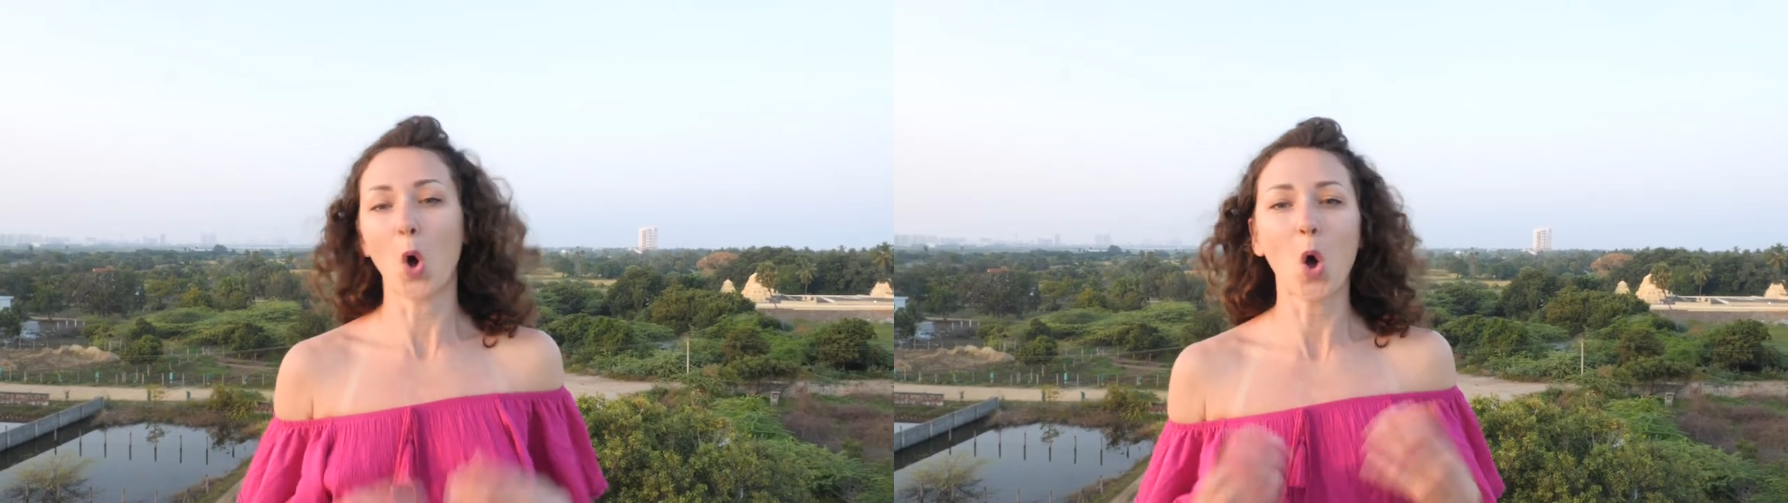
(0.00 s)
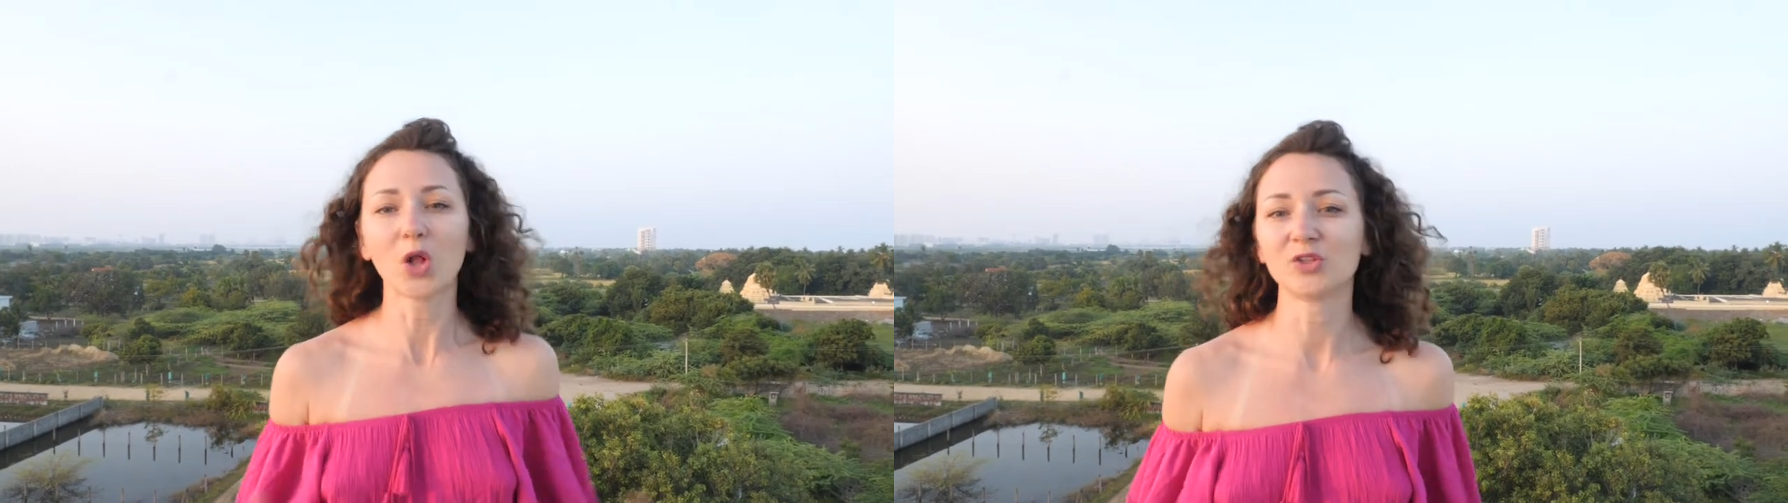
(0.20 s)

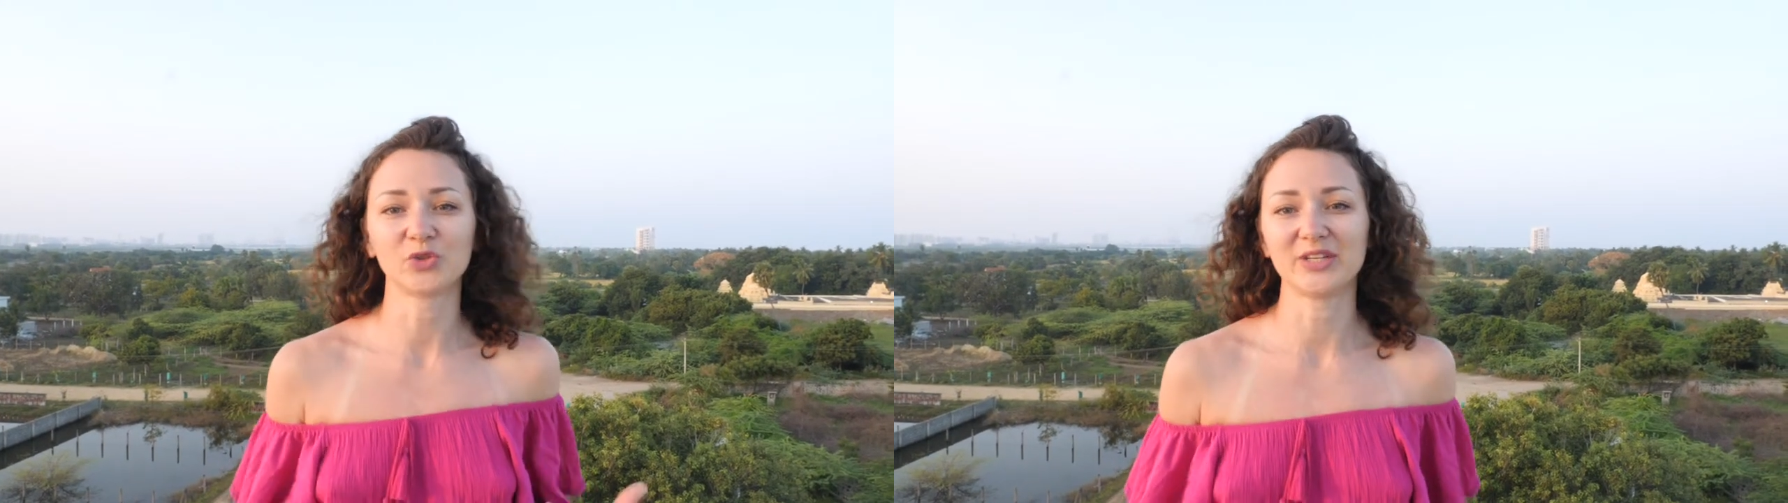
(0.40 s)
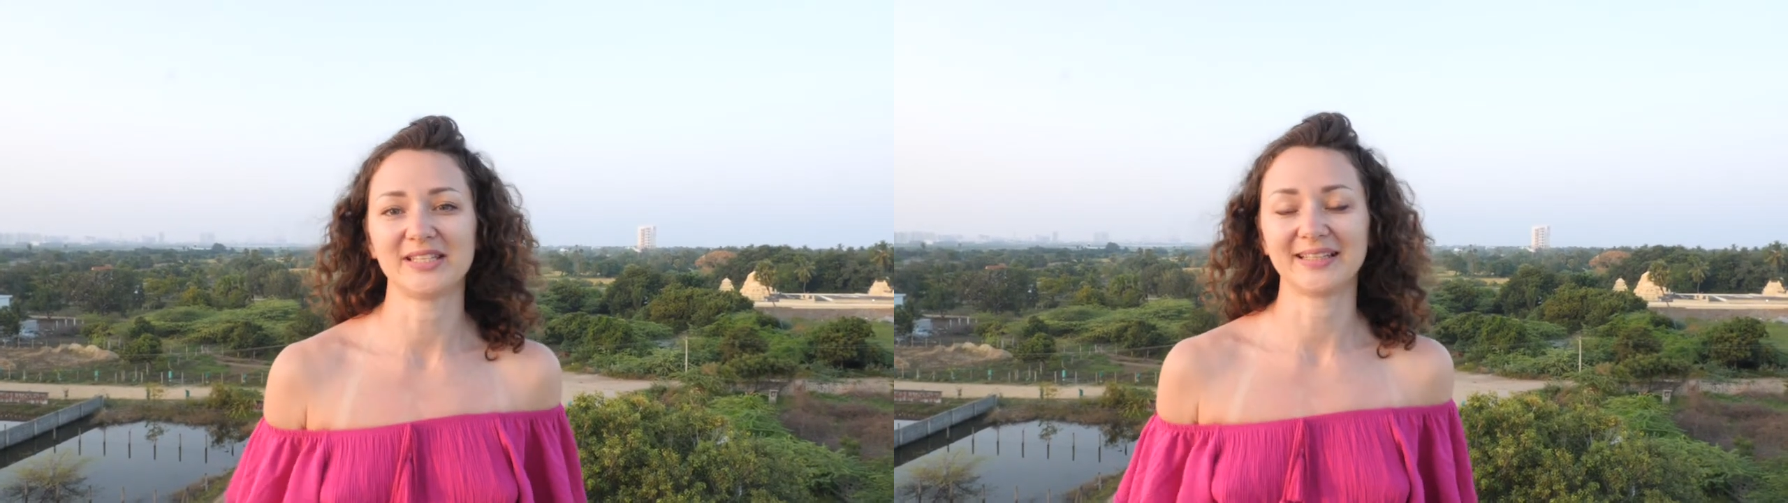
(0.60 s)
all
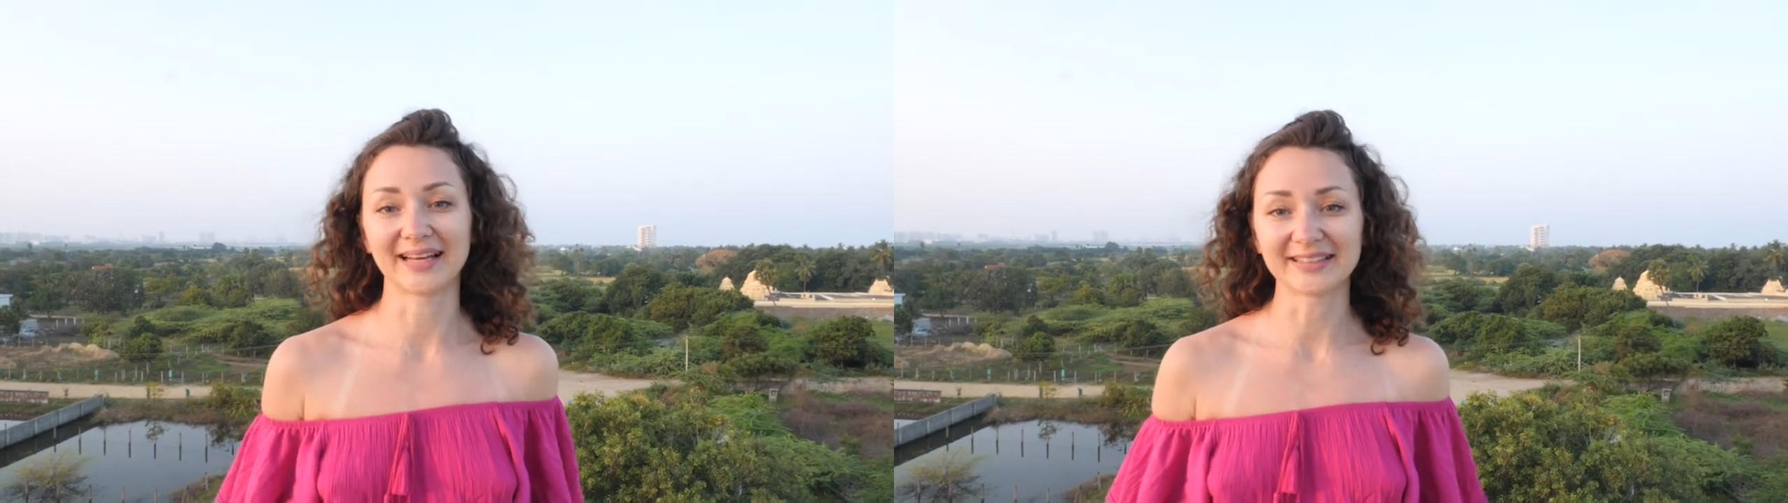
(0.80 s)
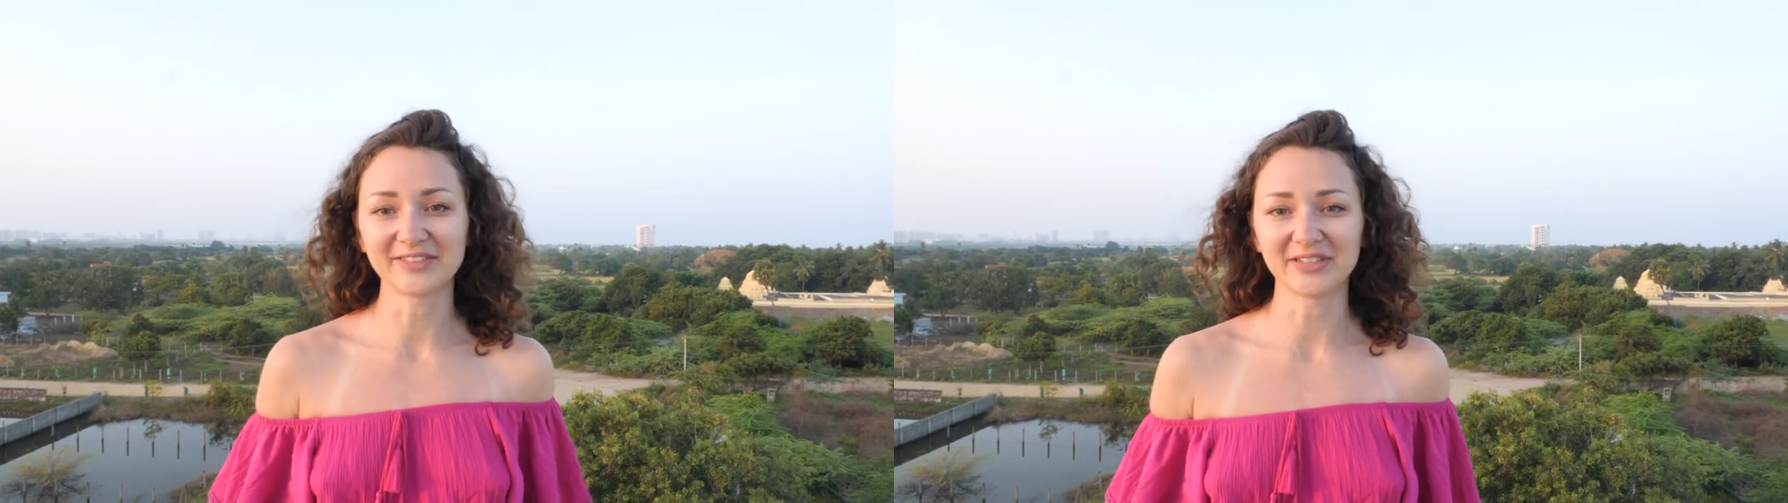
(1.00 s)
touristic
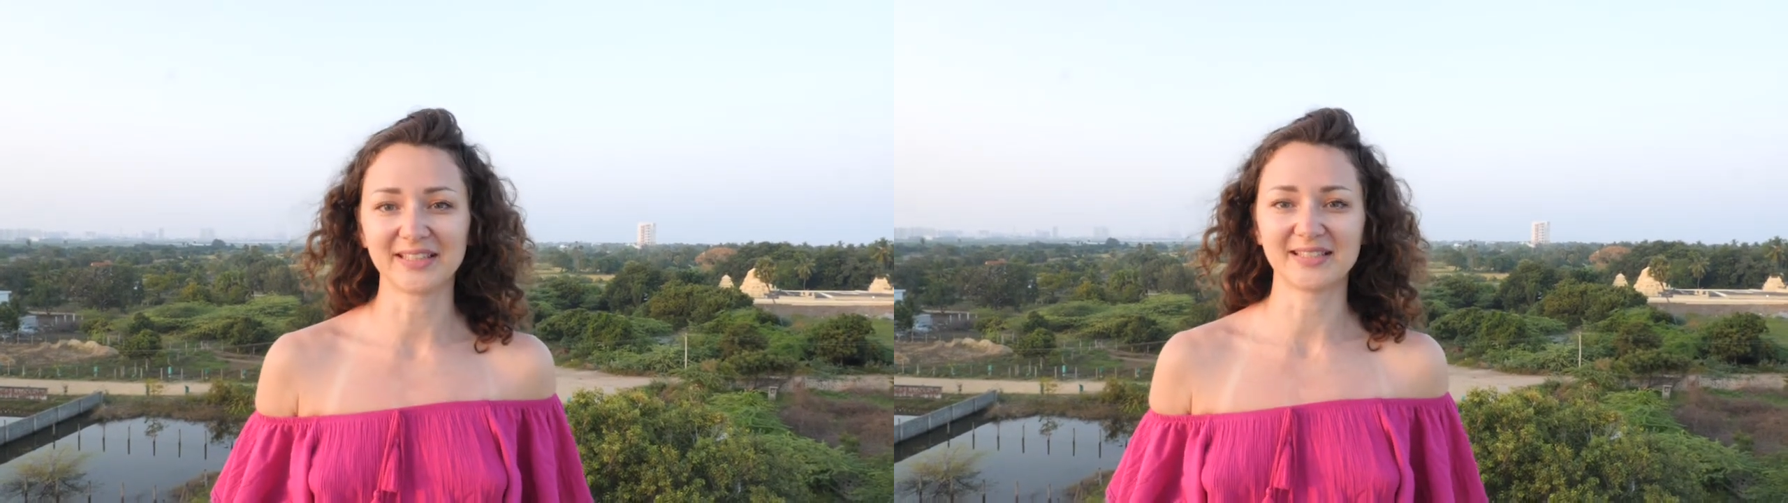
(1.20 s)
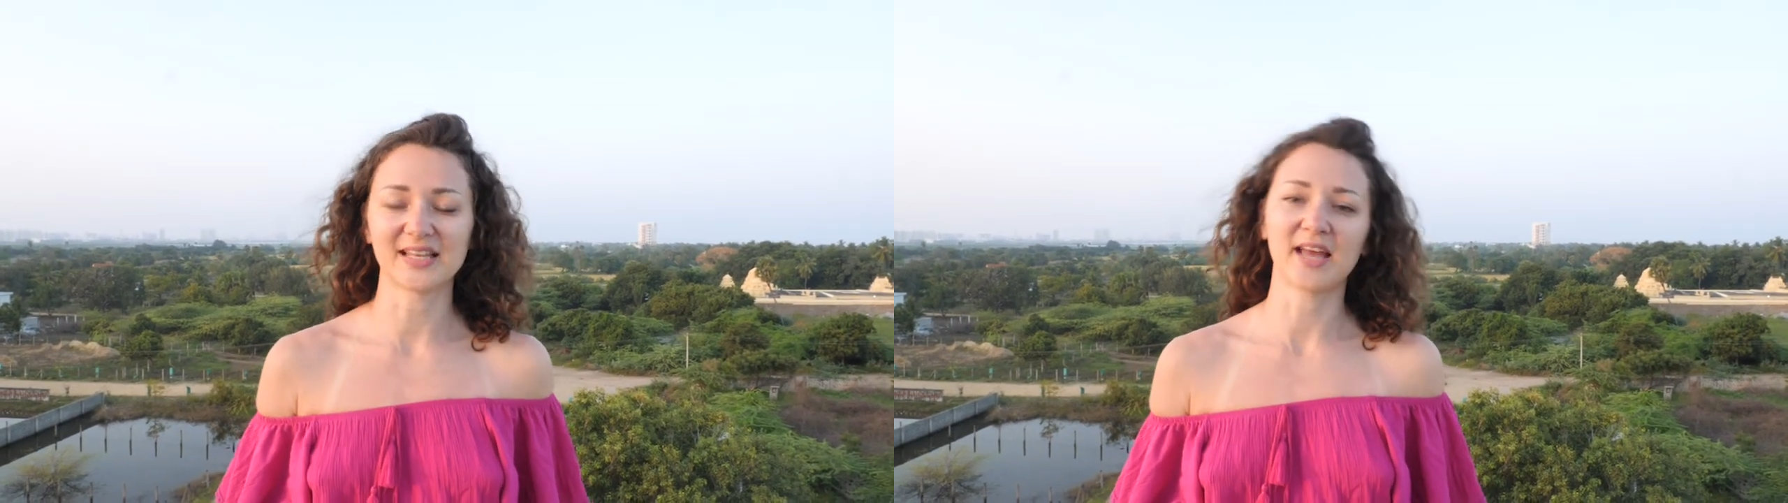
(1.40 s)

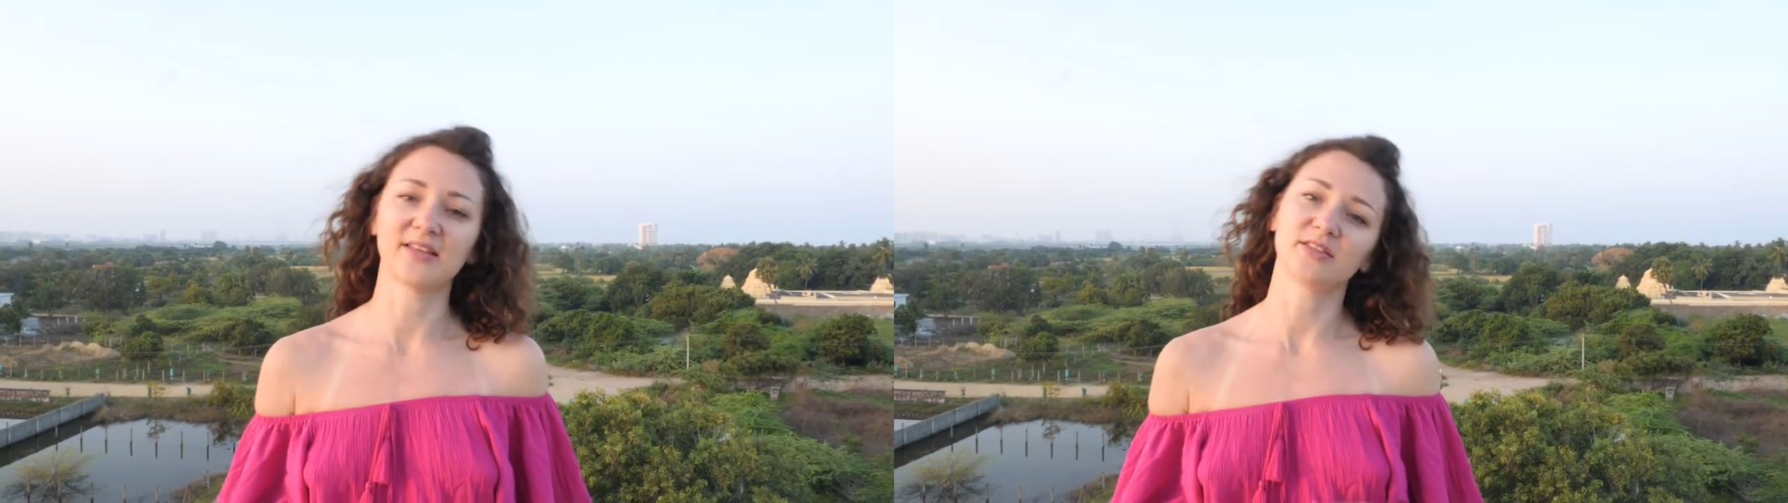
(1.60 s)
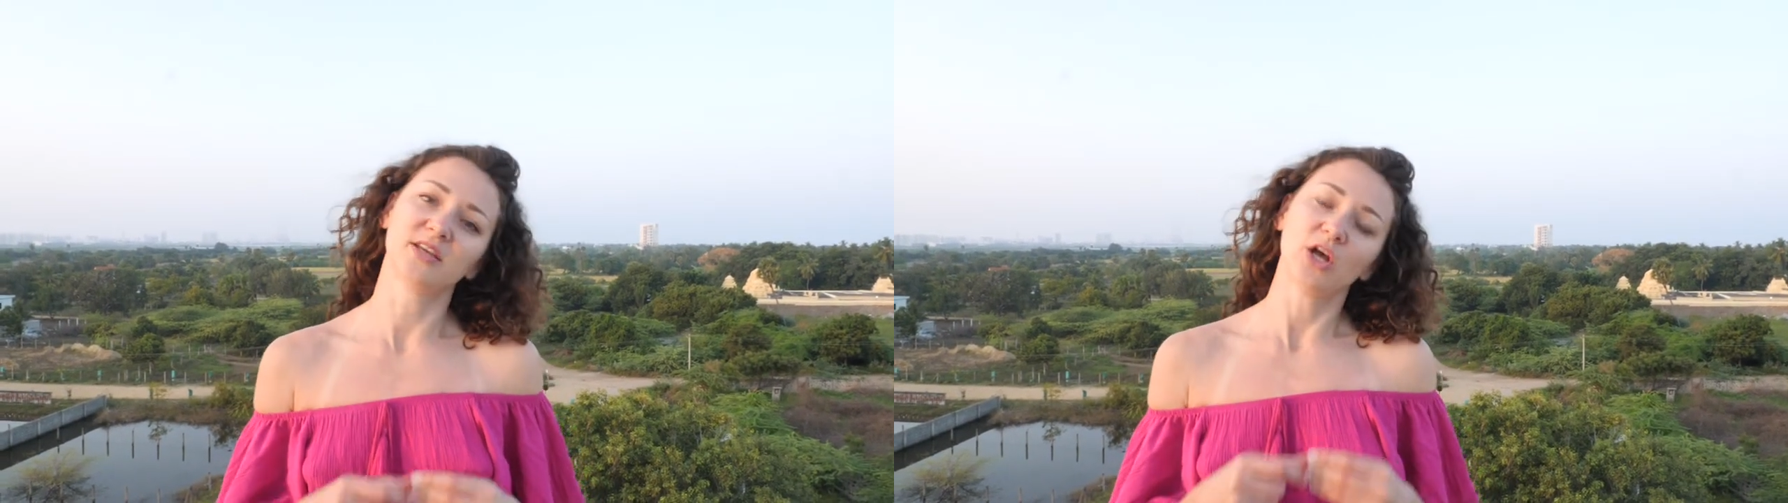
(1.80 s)
activities and